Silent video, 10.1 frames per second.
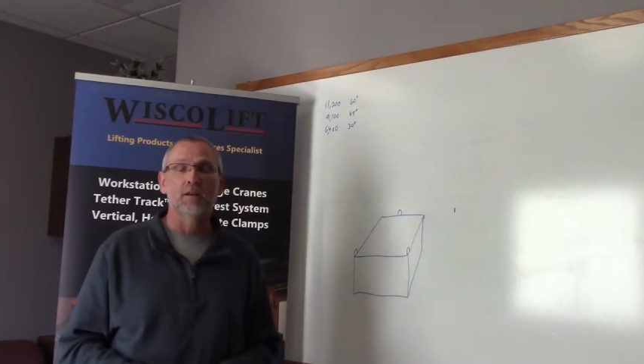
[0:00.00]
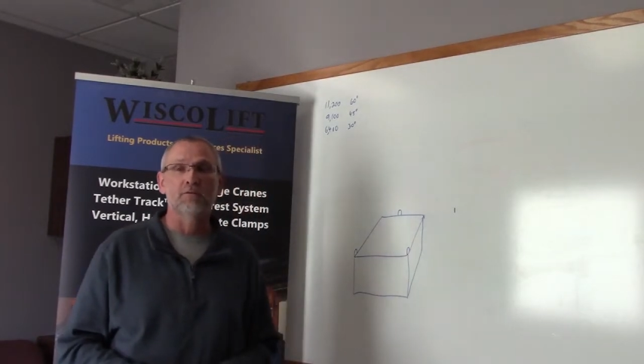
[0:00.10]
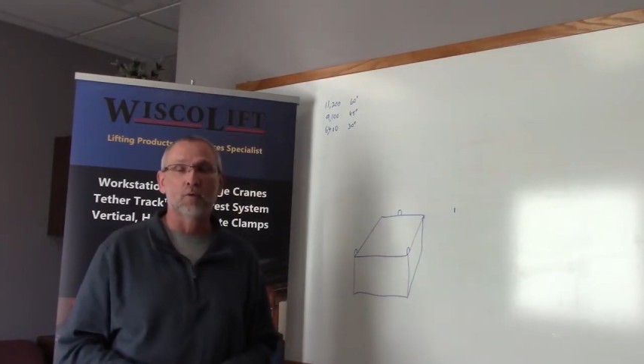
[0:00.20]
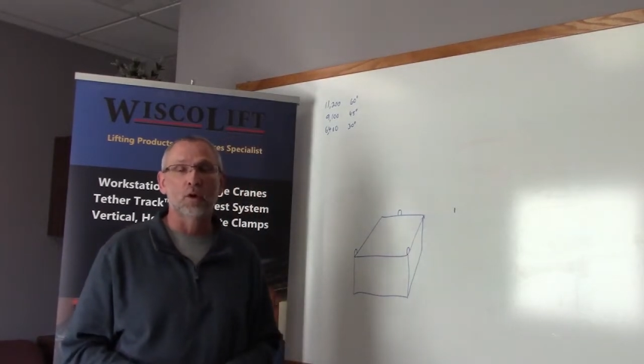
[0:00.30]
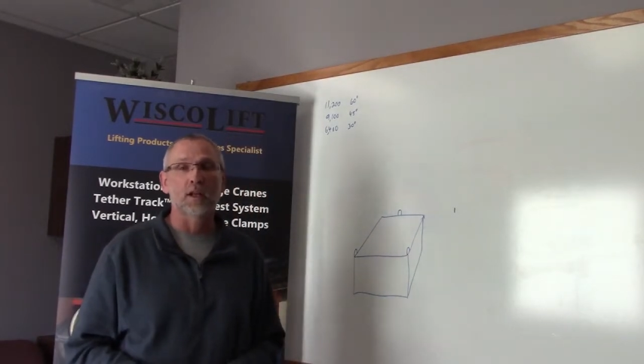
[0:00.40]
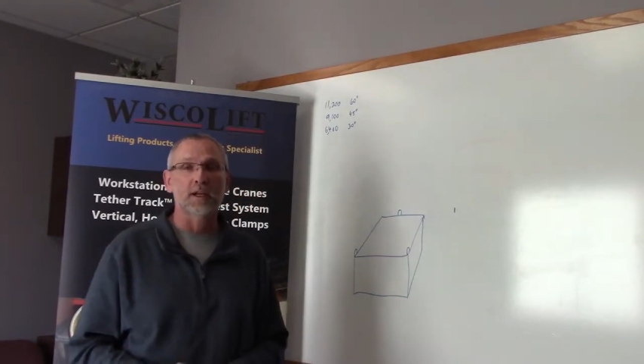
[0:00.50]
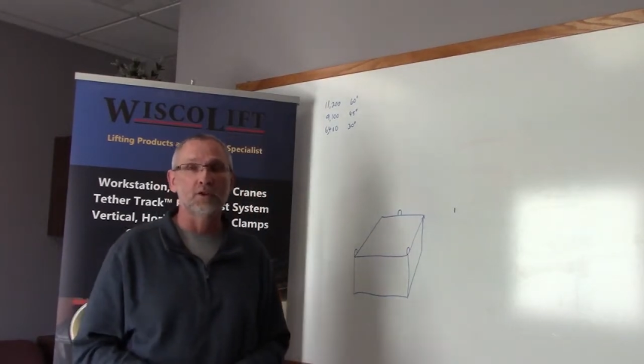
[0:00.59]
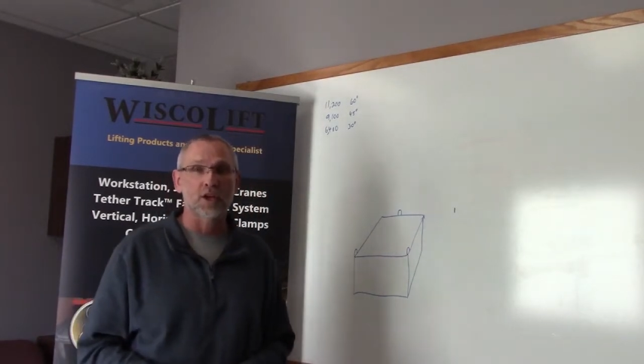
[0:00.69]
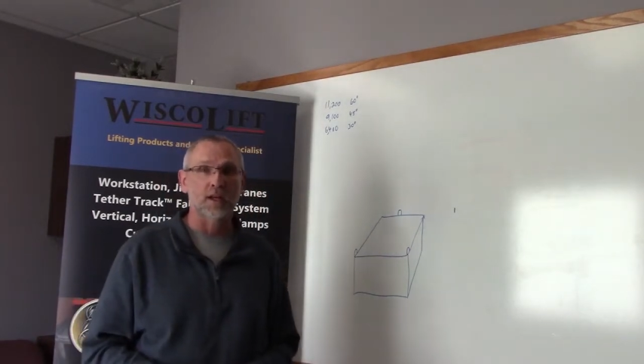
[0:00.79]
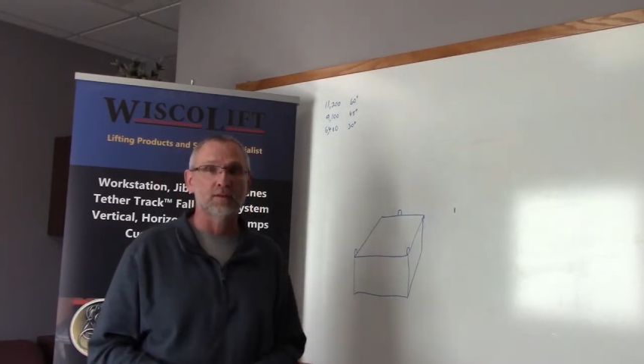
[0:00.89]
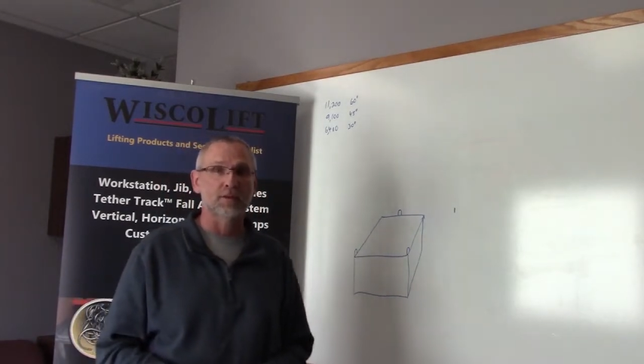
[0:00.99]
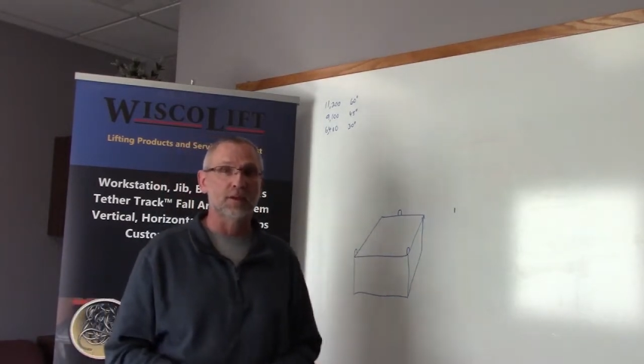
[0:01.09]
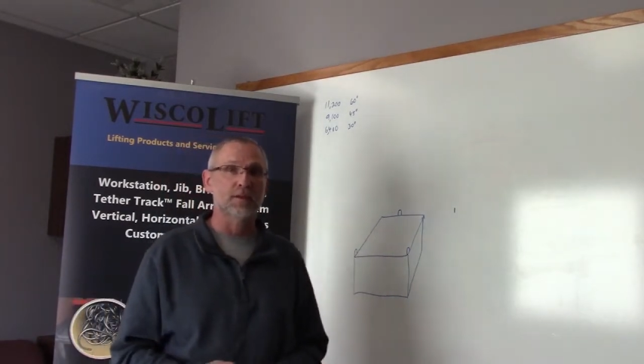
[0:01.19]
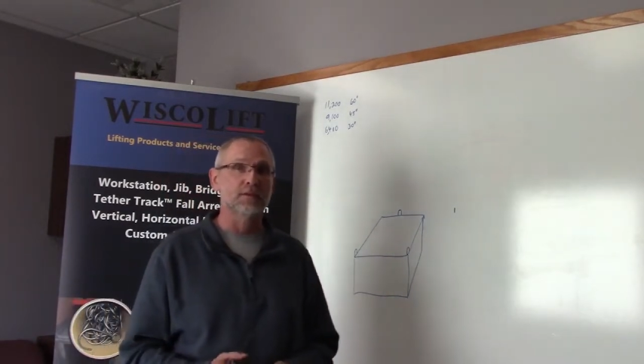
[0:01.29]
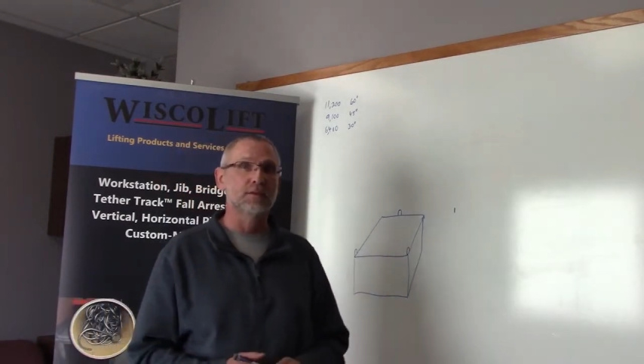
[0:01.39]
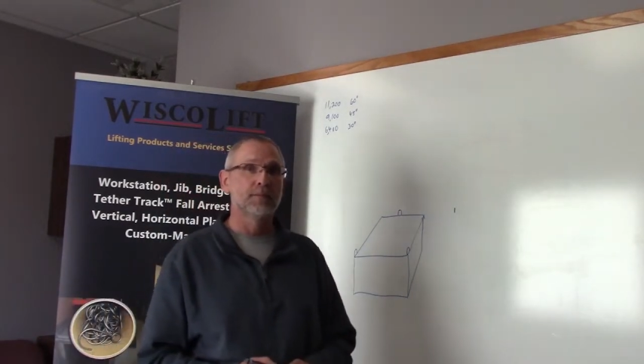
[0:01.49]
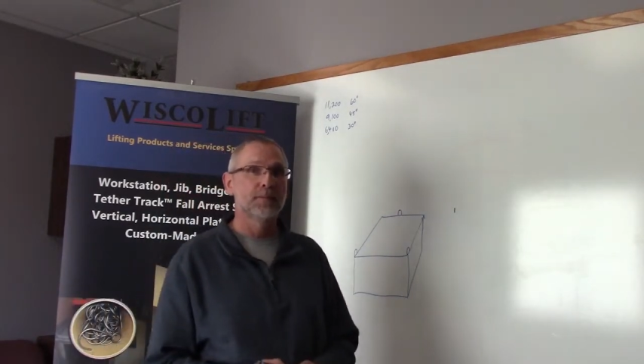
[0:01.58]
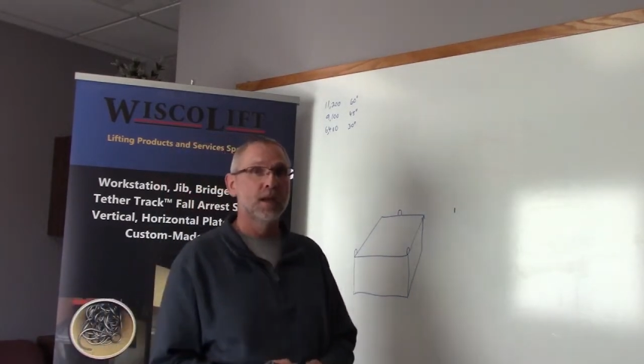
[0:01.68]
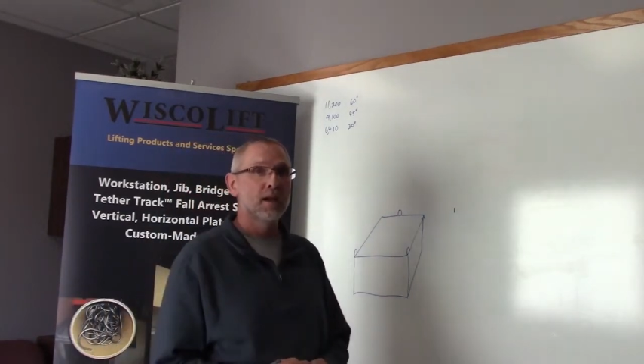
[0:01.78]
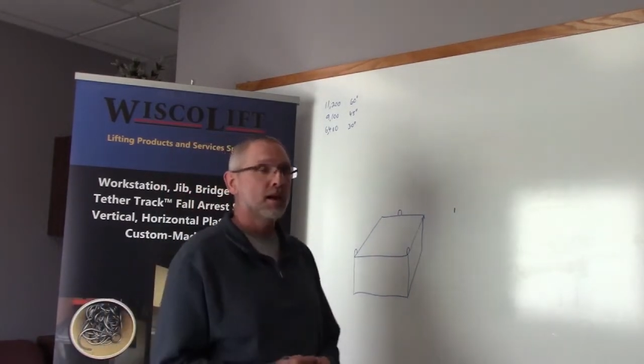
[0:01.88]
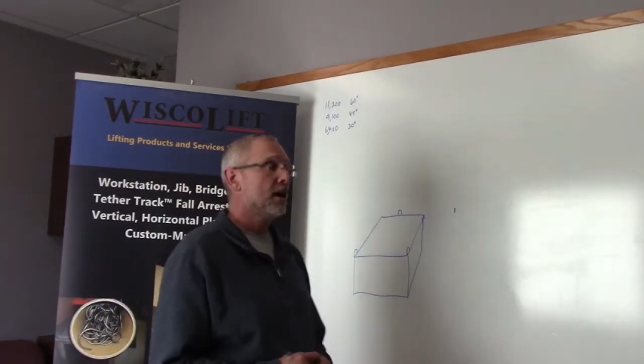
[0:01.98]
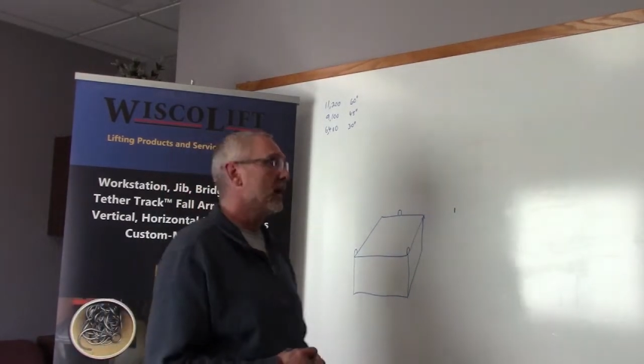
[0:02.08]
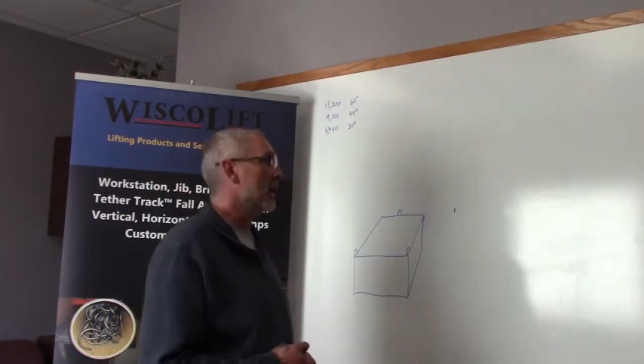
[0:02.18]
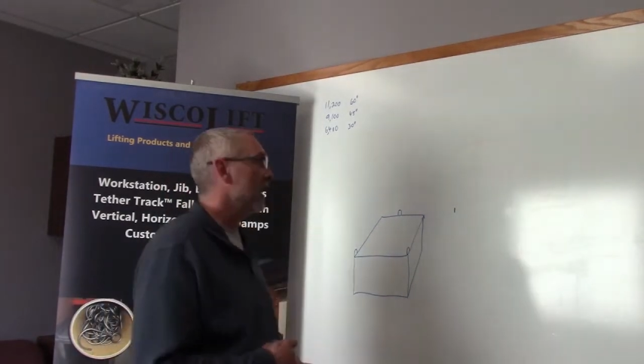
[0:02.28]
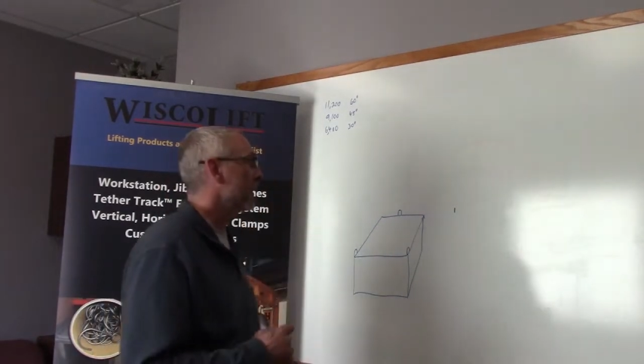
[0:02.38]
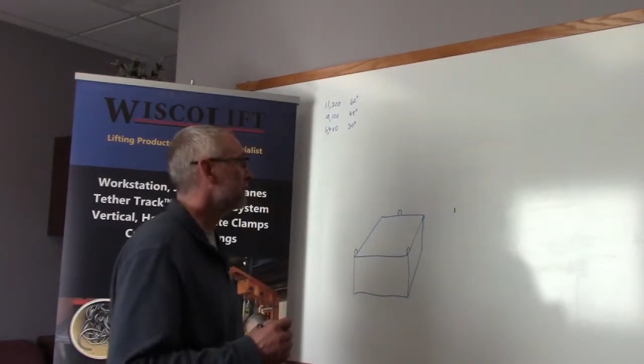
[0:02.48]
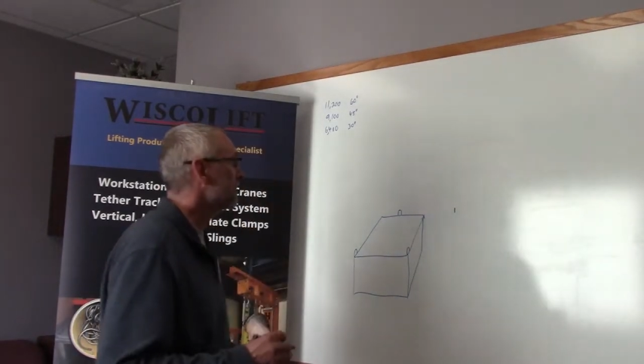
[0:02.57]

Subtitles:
and 4-leg chain slings. To